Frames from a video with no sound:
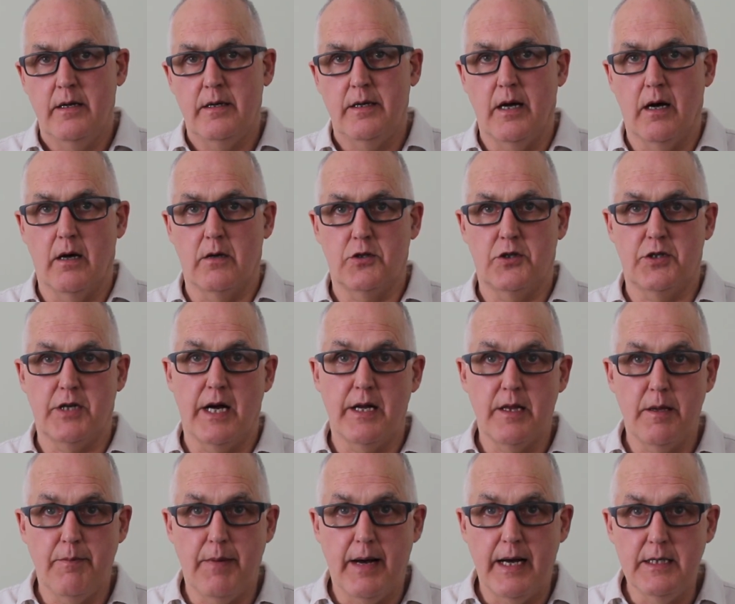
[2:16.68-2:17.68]
Now I'll show you
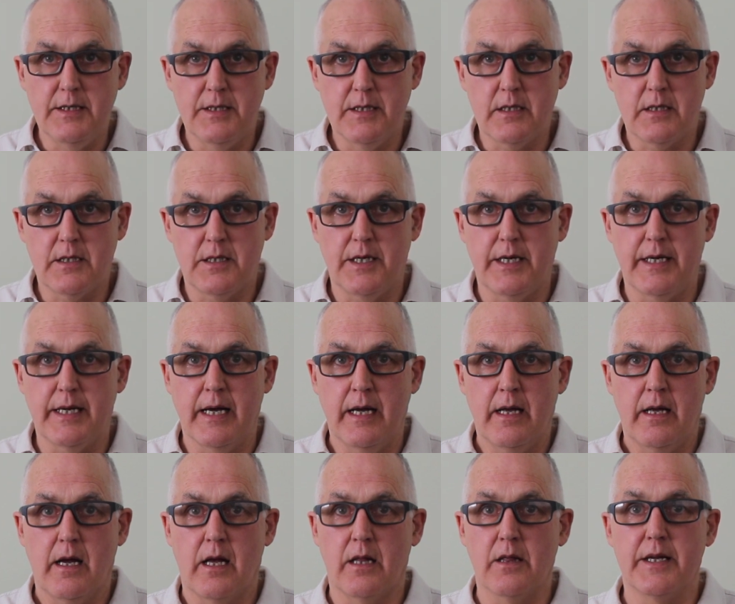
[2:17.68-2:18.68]
the basics here
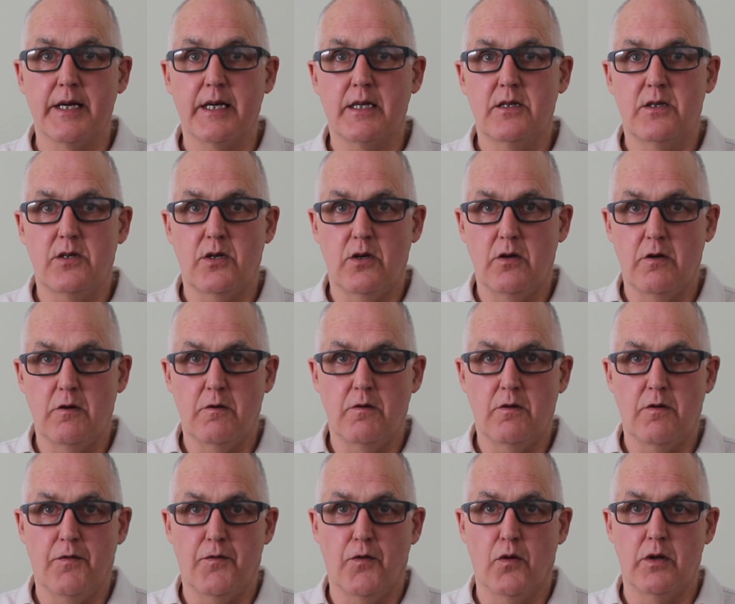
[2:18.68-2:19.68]
and link to
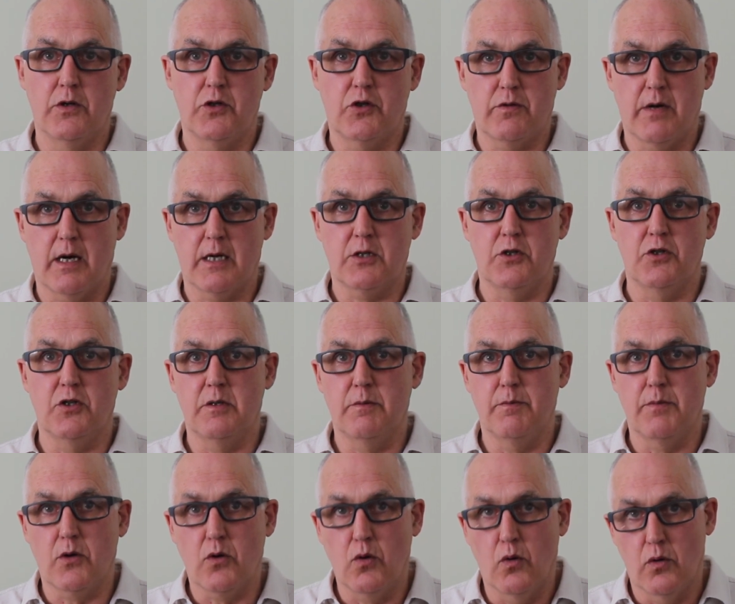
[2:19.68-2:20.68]
the full instructions
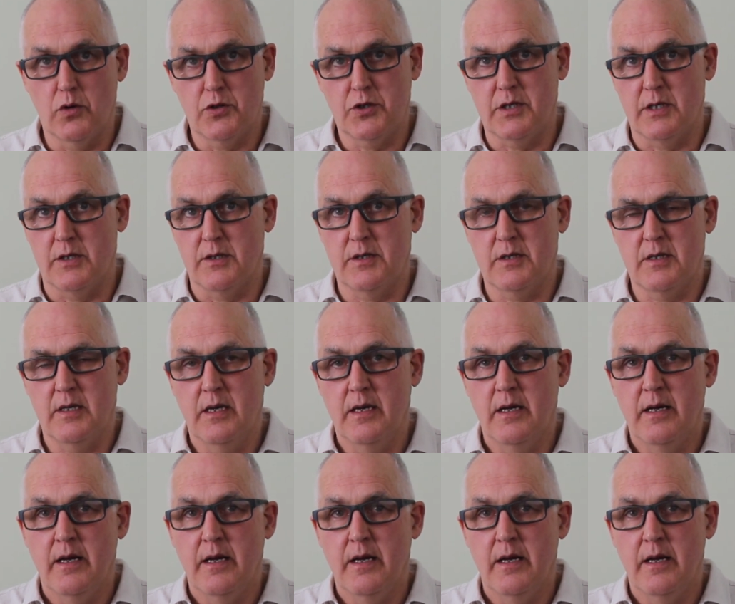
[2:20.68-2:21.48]
and precautions.